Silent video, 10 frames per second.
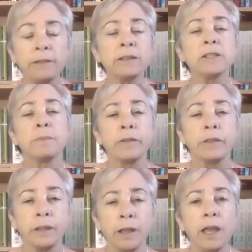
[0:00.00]
This is about
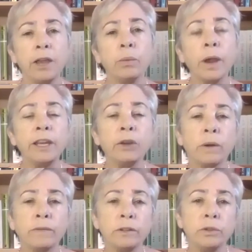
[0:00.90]
the Iranian
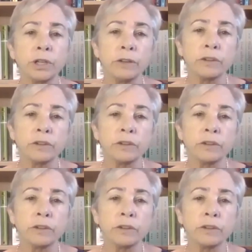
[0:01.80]
Revolution.